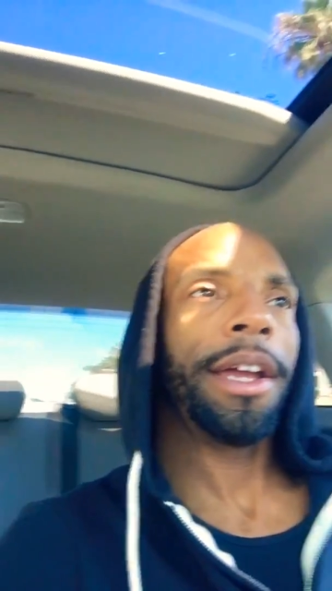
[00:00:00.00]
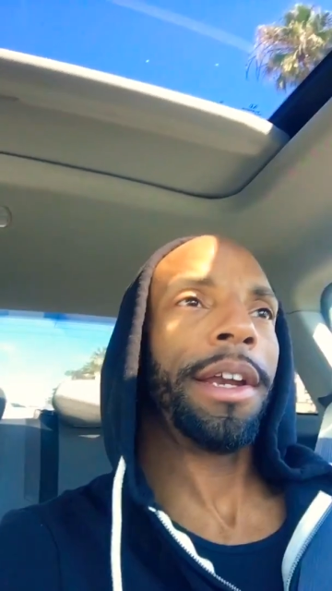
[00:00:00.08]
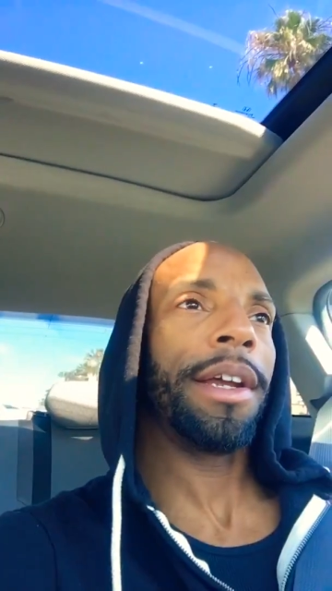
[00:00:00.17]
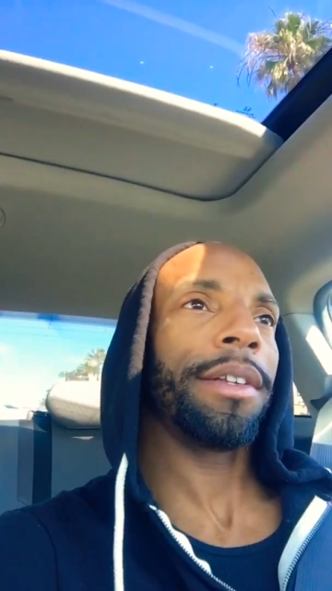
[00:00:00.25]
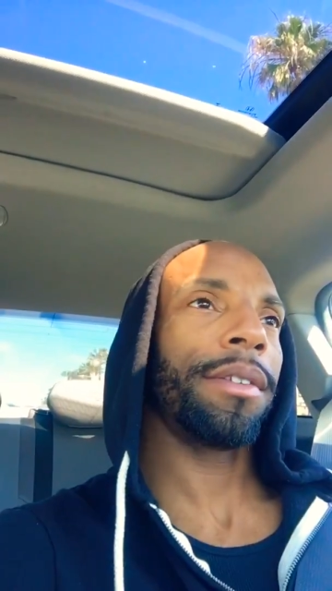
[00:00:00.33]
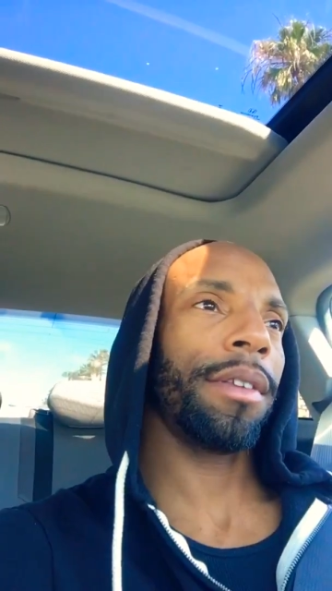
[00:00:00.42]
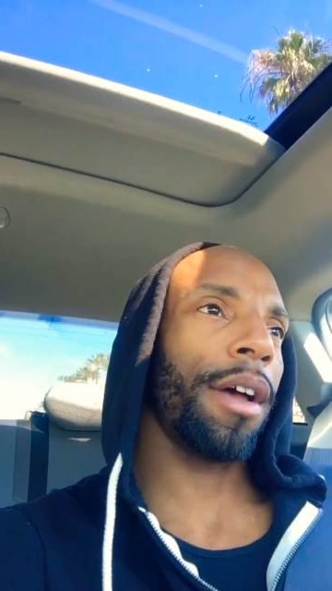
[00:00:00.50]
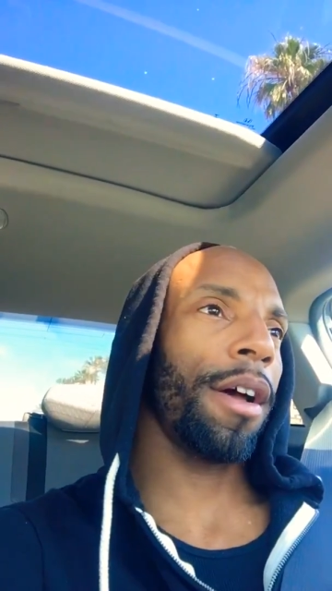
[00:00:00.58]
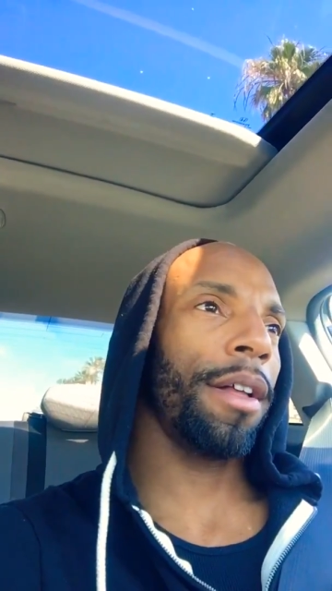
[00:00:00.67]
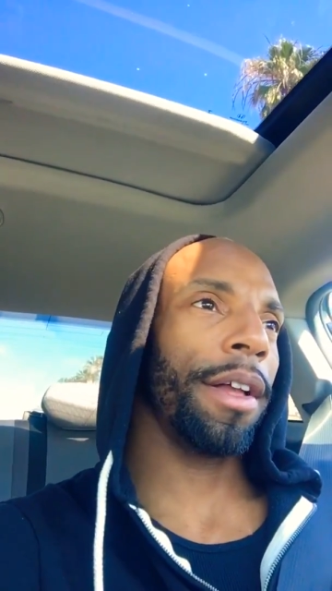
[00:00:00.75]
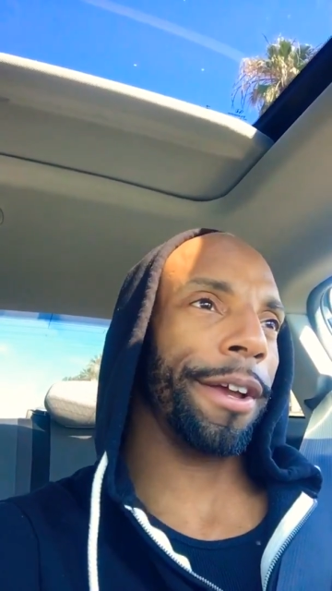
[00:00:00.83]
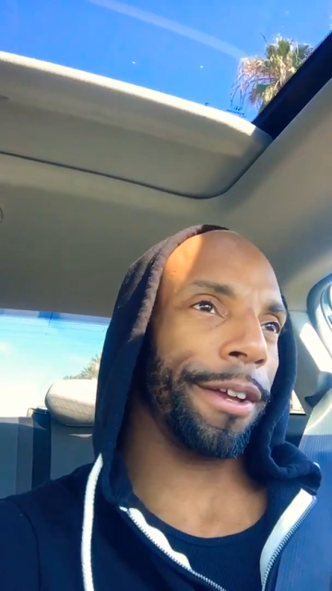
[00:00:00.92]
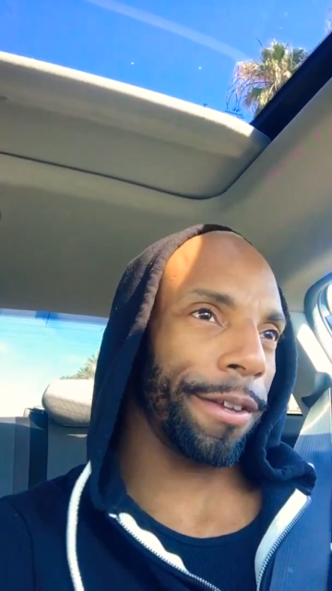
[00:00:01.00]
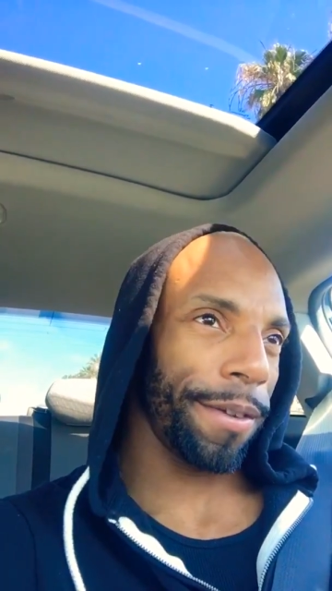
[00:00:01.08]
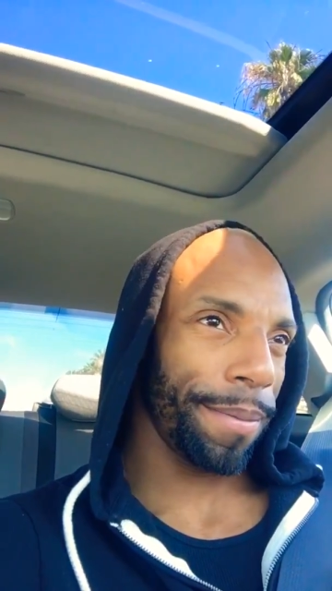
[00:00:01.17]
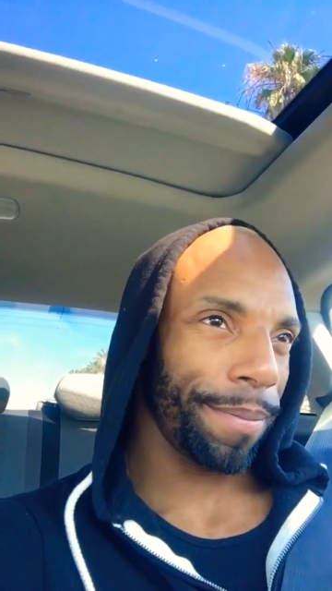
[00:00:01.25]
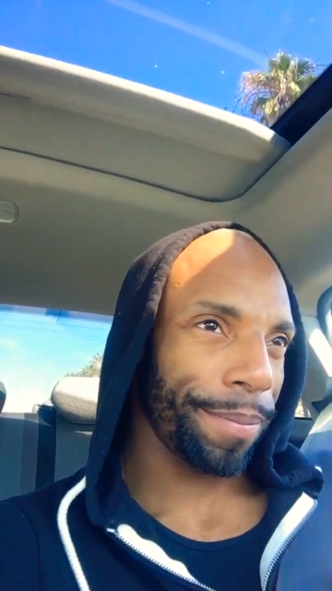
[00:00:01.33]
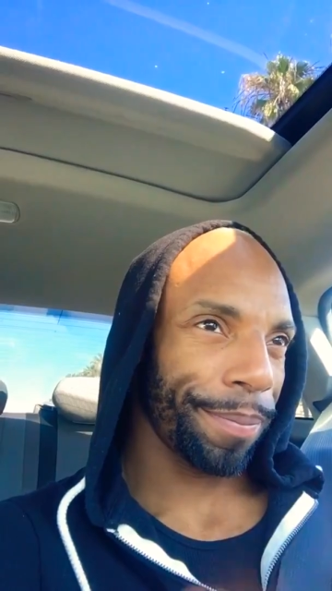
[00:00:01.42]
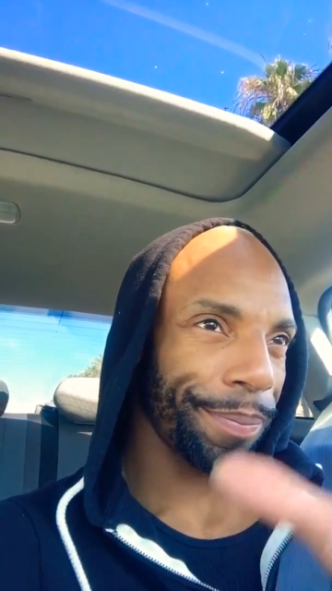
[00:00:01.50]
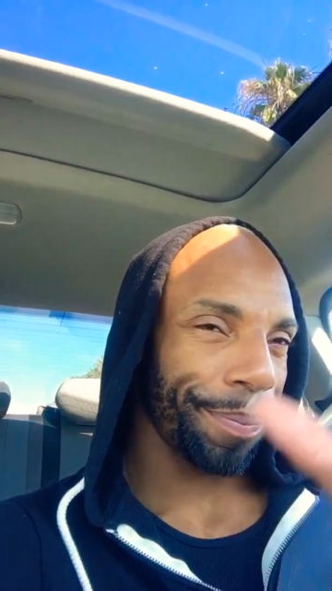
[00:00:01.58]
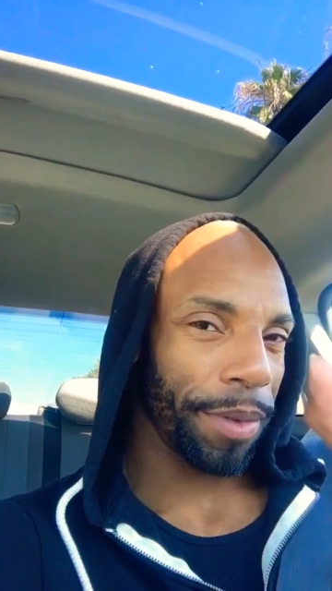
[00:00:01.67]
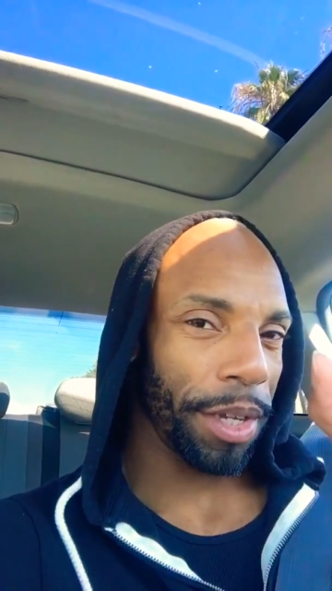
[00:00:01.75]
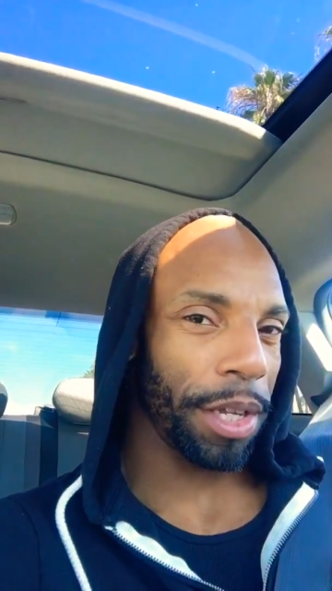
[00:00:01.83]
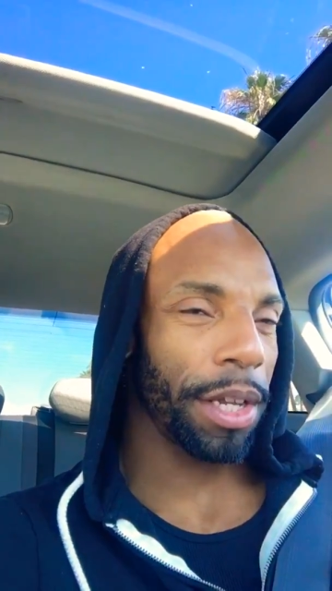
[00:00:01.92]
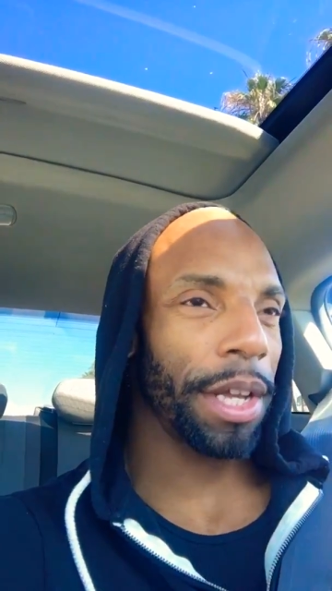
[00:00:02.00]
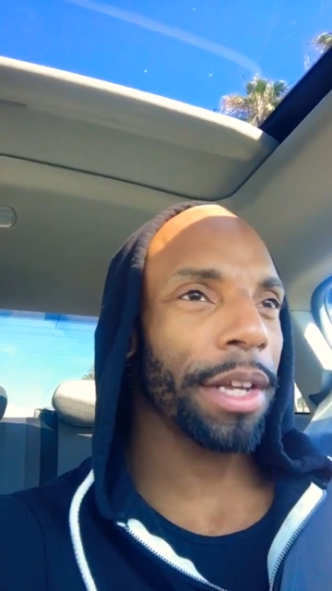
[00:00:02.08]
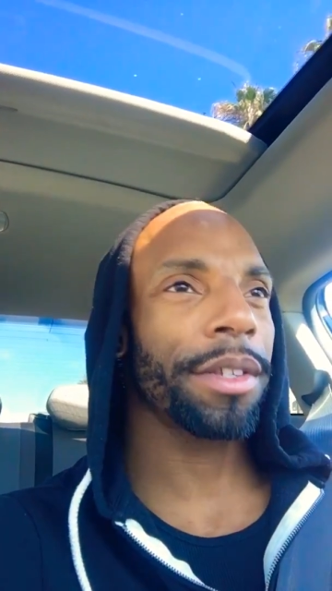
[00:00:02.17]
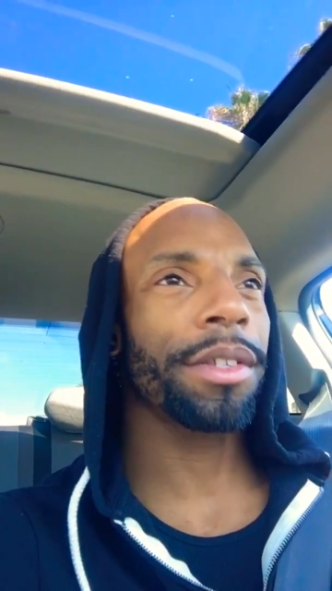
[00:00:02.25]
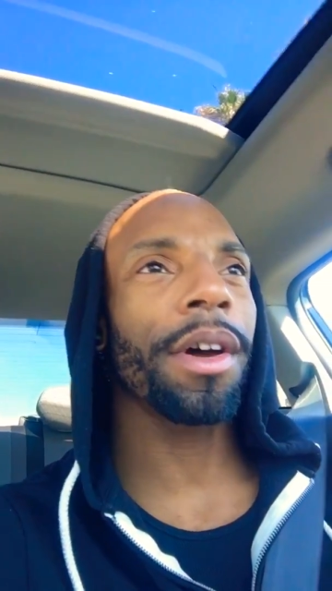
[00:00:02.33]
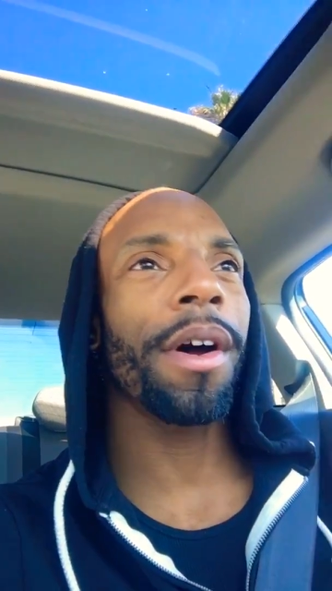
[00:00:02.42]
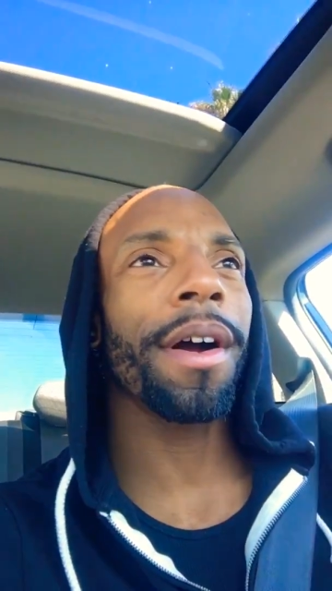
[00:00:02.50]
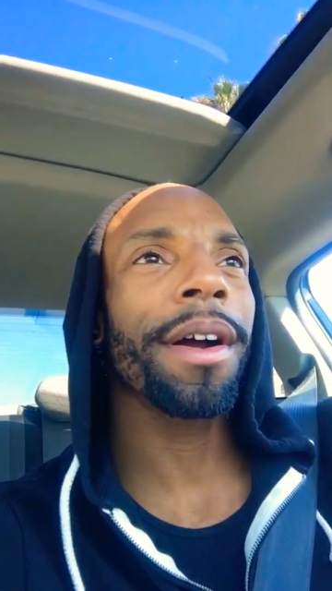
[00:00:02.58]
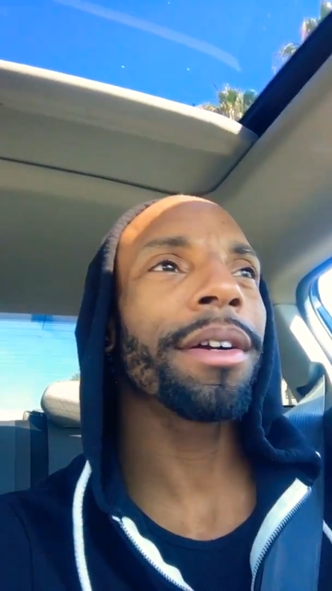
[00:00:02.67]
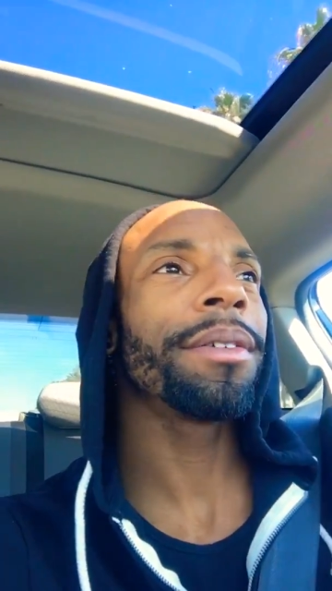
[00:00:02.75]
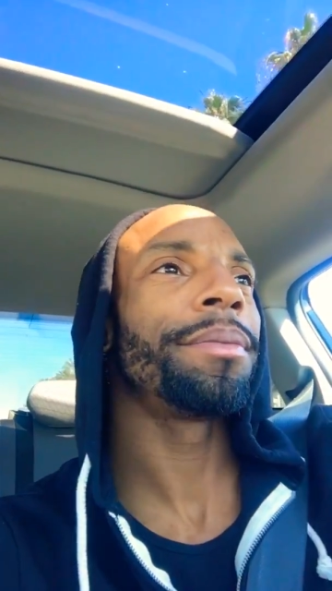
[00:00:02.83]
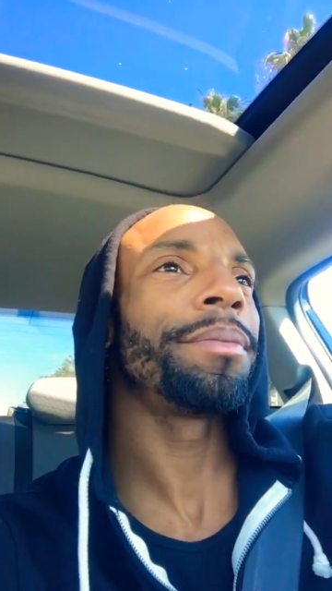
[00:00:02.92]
and I saw like looked like a star.